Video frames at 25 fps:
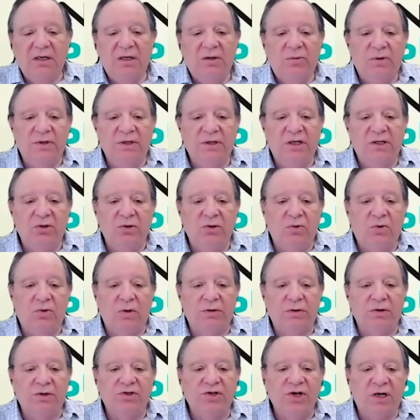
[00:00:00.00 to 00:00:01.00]
when they do all
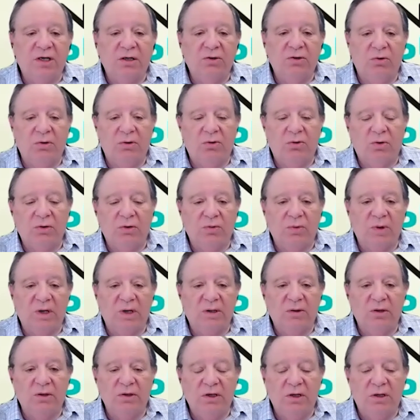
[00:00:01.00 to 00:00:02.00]
the check, all
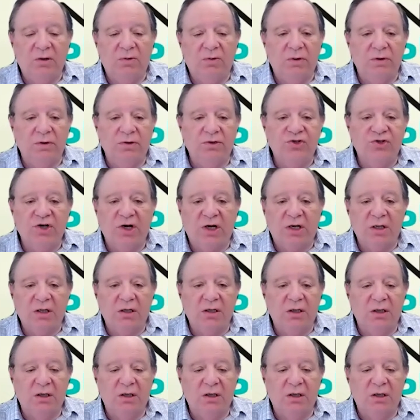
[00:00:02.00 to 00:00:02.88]
the check